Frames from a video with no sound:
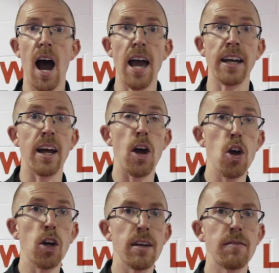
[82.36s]
And in an
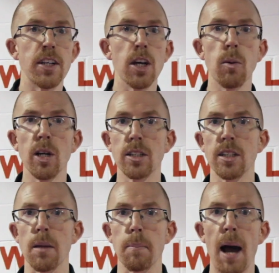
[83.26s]
earlier video we looked
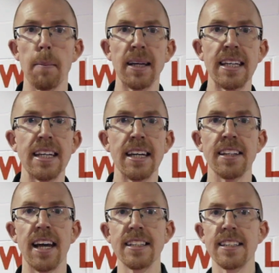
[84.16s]
at the Papa Ki and
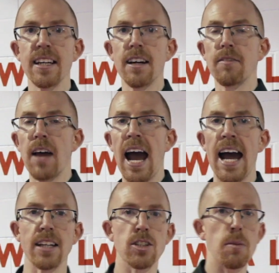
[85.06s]
the idea of the
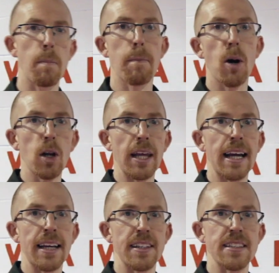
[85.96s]
hands pulling
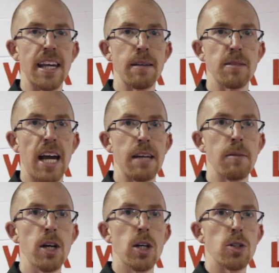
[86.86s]
at the same
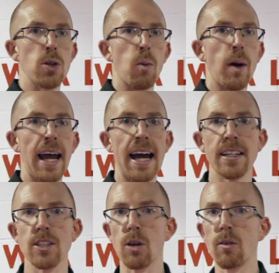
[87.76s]
time. So one hand
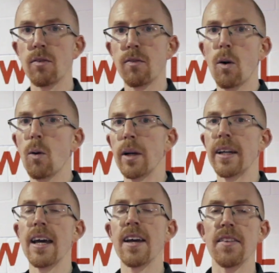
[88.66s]
is going forward,
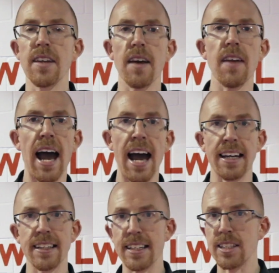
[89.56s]
the other
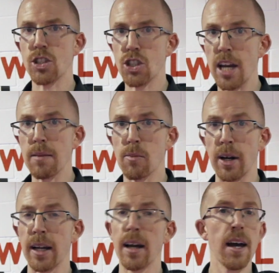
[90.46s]
hand is chambering.